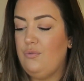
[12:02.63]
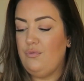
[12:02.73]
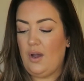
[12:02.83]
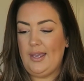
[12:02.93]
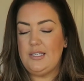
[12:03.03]

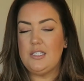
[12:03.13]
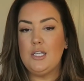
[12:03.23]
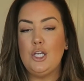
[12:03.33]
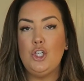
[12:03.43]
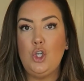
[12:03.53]
Right,
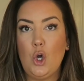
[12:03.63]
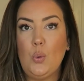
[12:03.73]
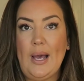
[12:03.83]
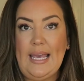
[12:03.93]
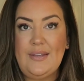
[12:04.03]

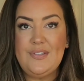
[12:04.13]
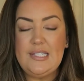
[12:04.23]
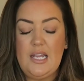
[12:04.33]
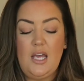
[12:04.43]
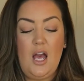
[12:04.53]

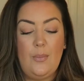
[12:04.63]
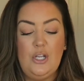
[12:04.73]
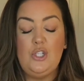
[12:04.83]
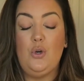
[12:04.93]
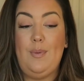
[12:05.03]
shockwaves. I'm
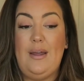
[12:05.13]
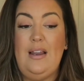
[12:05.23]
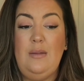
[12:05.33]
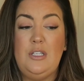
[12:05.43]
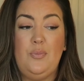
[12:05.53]
going to talk about
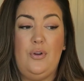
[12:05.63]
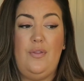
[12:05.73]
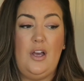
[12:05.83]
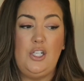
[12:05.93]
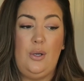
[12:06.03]
an Elemis
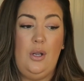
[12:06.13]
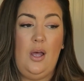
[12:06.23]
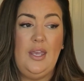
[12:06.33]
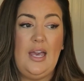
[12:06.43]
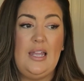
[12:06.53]
product that I don't
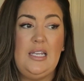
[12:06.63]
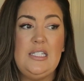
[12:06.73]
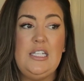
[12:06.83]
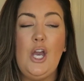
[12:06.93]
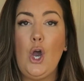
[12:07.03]
like, and it
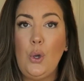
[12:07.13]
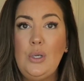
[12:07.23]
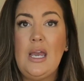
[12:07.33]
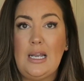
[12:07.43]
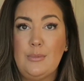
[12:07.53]
is the
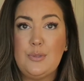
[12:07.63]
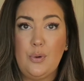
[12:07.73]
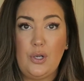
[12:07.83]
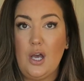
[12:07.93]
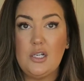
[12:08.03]
only Elemis
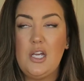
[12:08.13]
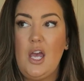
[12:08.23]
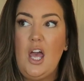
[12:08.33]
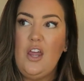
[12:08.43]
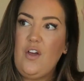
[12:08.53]
product
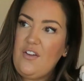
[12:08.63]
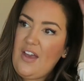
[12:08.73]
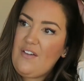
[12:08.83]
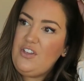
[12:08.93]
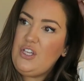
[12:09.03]
that
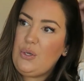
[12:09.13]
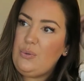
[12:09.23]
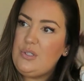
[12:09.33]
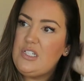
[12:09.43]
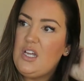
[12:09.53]
I've ever
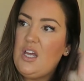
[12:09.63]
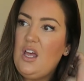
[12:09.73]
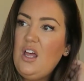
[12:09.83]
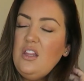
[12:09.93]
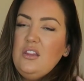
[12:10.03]
used
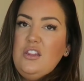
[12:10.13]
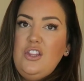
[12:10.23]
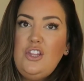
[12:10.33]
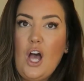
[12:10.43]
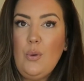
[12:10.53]

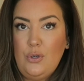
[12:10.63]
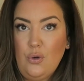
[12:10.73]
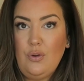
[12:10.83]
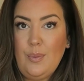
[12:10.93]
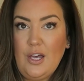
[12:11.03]
that I would
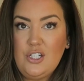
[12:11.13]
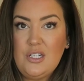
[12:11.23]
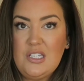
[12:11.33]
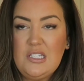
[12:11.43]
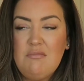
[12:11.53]
not
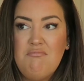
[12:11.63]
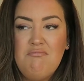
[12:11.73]
repurchase.